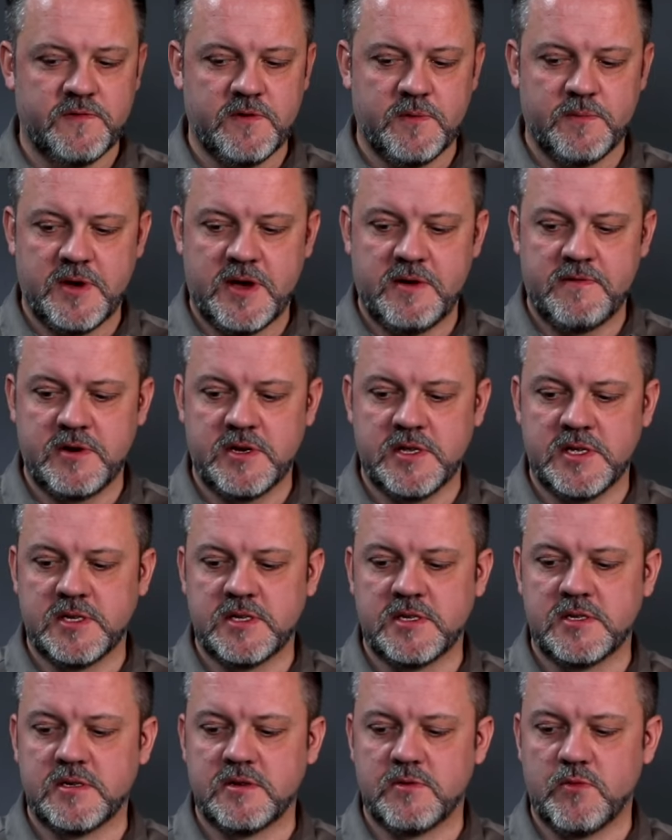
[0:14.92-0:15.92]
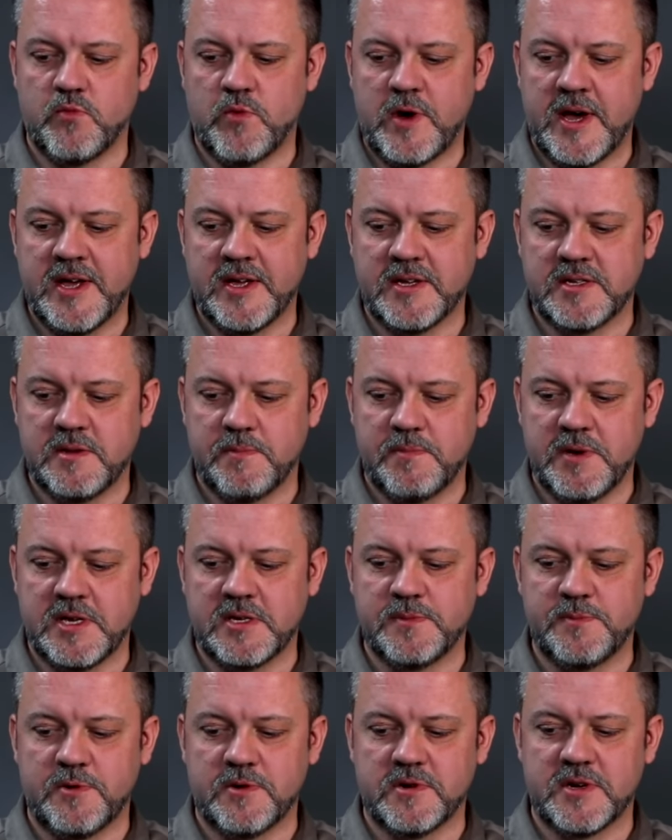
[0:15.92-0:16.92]
from Powell is, why is the
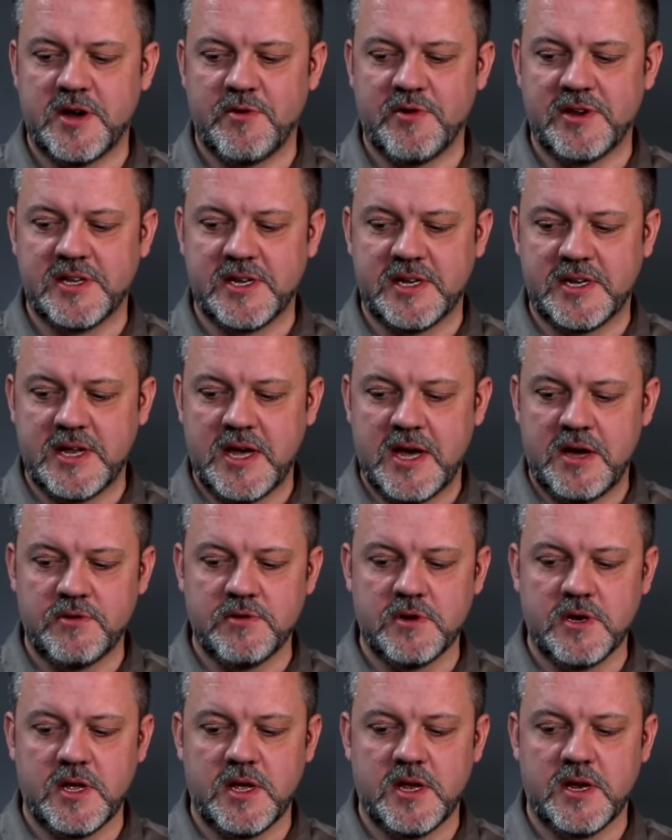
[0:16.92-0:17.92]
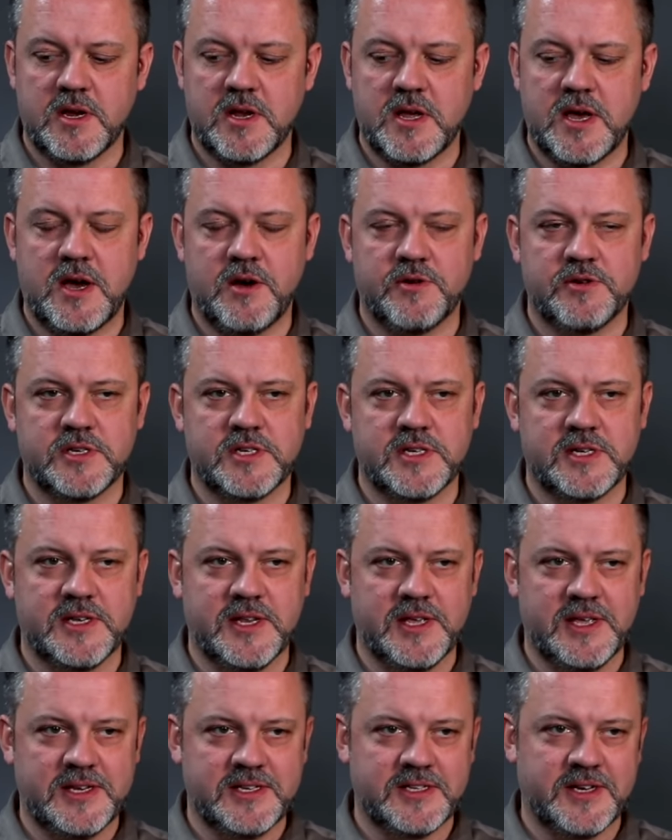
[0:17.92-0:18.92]
baseboard directed down and how does it
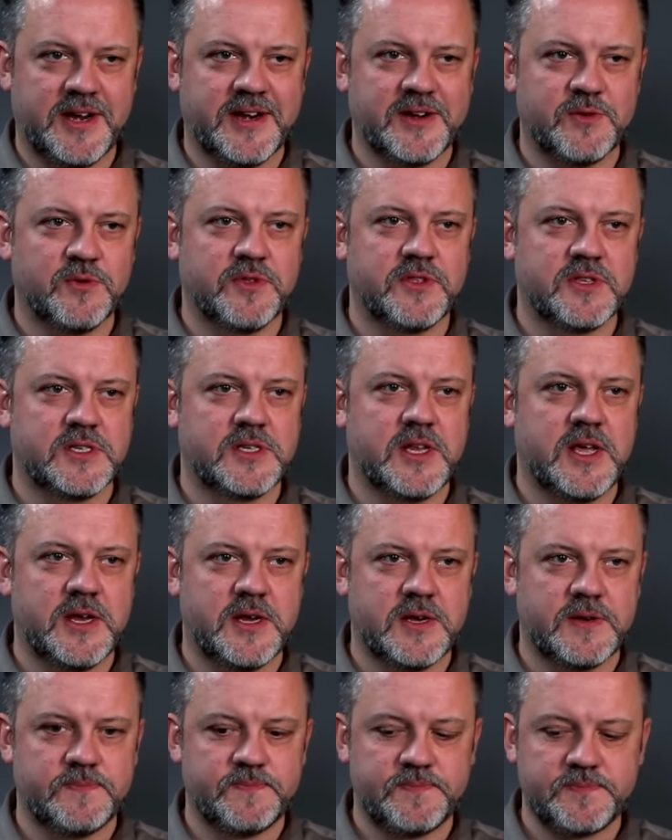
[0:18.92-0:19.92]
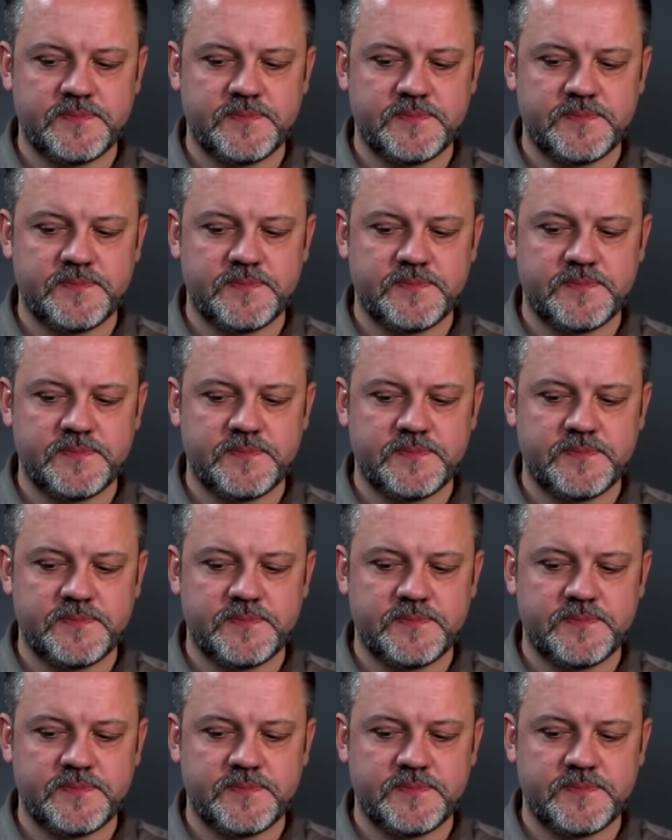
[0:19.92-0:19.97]
interact with the stand?